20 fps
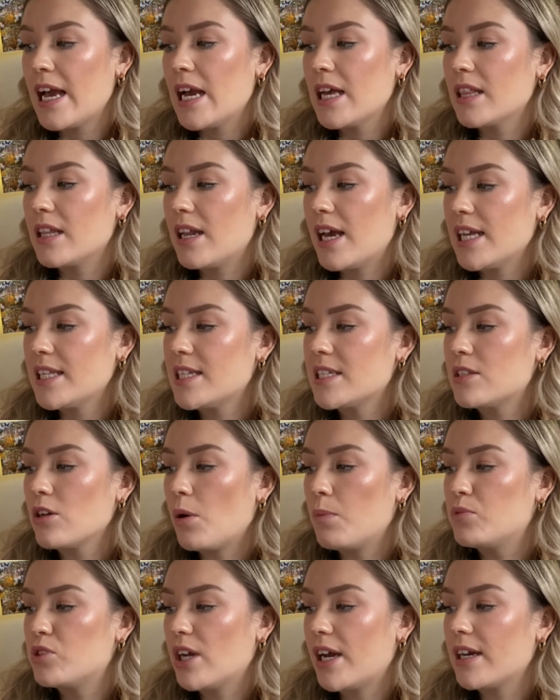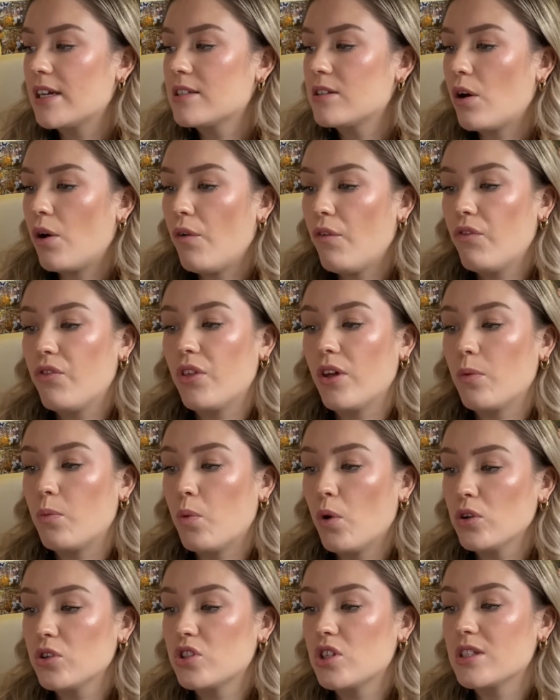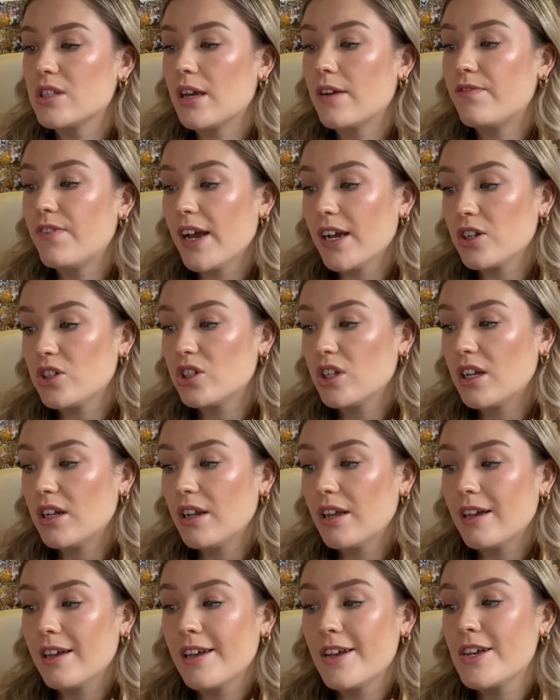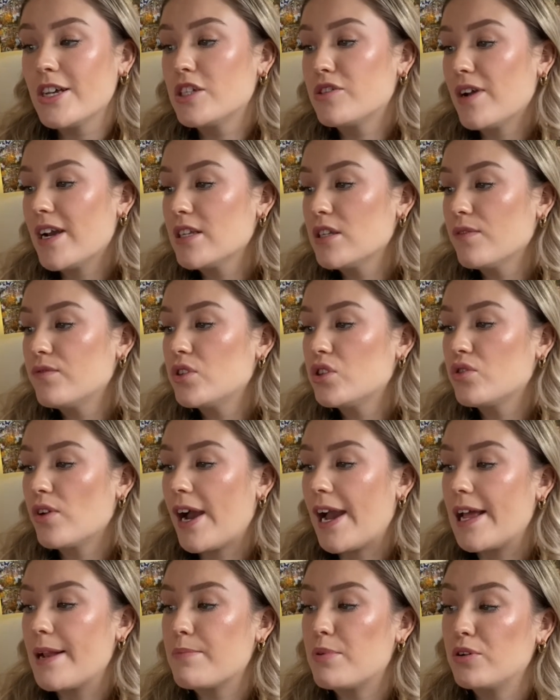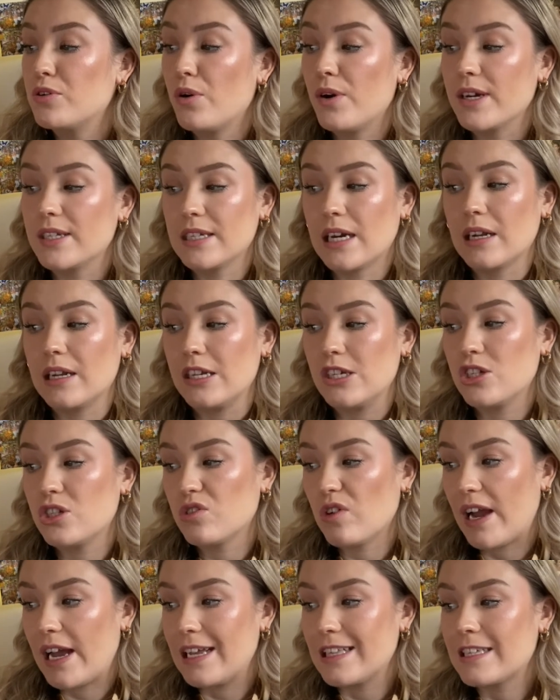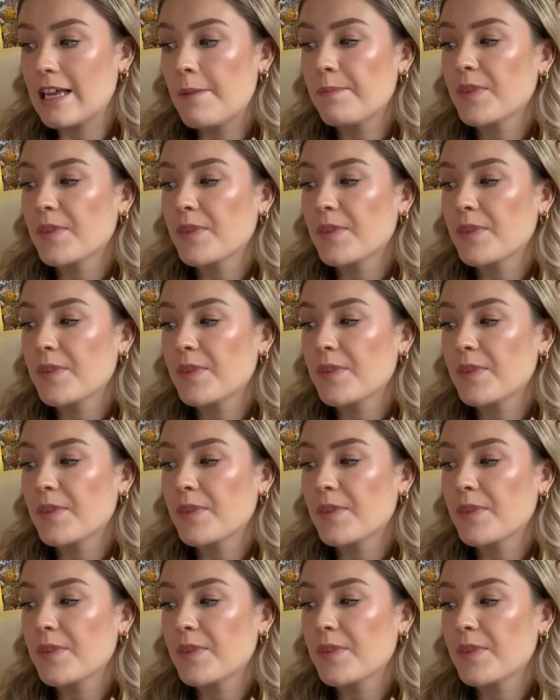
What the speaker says: The latest objects of the watcher's affection, straight off the train but not exactly straight,